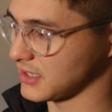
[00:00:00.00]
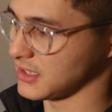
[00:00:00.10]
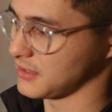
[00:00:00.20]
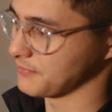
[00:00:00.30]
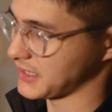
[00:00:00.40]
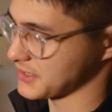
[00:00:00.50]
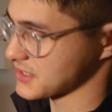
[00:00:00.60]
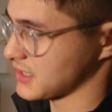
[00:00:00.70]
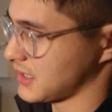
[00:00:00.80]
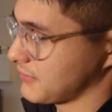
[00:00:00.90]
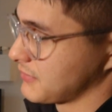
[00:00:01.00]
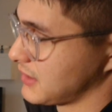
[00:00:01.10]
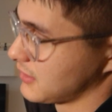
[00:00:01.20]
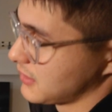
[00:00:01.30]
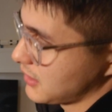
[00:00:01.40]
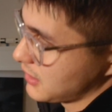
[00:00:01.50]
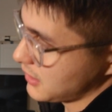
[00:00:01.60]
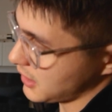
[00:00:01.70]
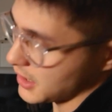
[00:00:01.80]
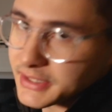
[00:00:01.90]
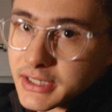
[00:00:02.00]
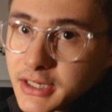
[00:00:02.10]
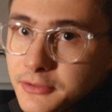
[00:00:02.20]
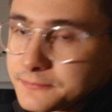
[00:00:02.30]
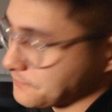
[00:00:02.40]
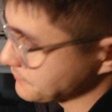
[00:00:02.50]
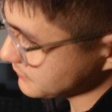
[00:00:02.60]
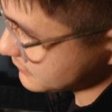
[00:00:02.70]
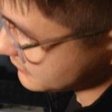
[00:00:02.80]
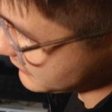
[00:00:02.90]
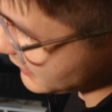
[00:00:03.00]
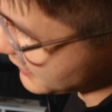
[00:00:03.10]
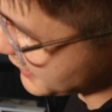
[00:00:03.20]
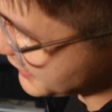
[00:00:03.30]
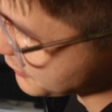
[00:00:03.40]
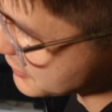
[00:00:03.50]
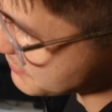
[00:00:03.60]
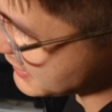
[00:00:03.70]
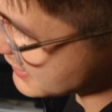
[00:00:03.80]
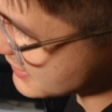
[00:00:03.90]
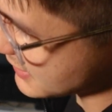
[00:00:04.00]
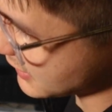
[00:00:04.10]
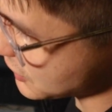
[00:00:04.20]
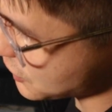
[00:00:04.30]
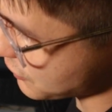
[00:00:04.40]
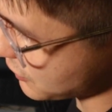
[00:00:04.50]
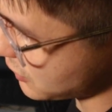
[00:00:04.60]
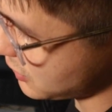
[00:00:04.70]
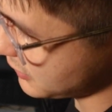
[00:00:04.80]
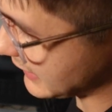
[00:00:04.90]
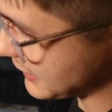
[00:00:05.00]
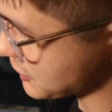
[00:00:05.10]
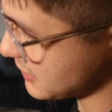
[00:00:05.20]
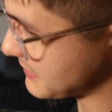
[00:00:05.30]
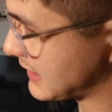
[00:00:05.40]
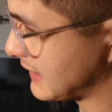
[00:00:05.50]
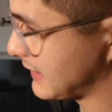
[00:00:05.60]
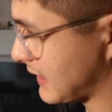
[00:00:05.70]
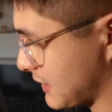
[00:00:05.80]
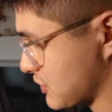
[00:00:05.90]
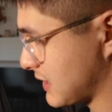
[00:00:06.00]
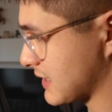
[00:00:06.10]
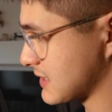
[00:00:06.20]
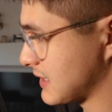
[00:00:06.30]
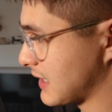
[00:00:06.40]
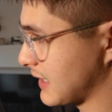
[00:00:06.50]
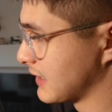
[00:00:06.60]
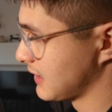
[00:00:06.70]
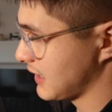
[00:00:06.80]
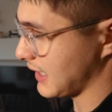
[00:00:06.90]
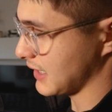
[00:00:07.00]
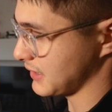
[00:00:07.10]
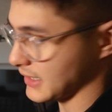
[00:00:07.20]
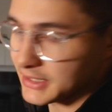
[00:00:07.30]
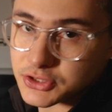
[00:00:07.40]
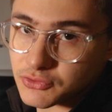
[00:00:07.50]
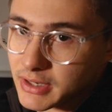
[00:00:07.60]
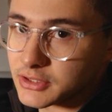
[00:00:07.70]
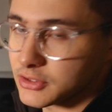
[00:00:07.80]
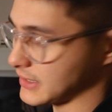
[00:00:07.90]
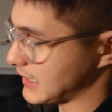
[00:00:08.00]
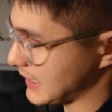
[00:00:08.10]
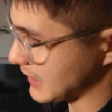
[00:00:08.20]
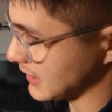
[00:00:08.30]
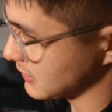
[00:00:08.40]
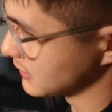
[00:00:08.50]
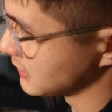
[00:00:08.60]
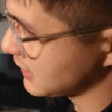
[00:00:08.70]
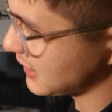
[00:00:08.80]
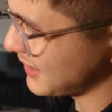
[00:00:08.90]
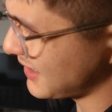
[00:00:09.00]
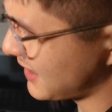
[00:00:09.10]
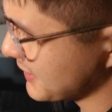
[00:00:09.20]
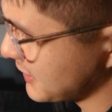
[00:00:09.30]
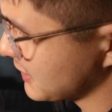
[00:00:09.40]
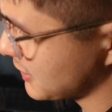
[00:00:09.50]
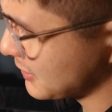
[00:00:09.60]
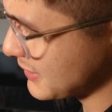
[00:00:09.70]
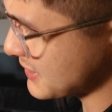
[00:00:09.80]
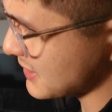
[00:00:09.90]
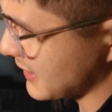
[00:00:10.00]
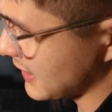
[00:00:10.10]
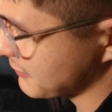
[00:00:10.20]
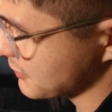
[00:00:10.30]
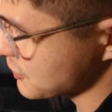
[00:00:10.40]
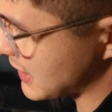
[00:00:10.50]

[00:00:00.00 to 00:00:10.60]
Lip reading: and it's got audio, USB sync control, HDMI, HD SDI, and a direct current in. Audio, it's got a headphone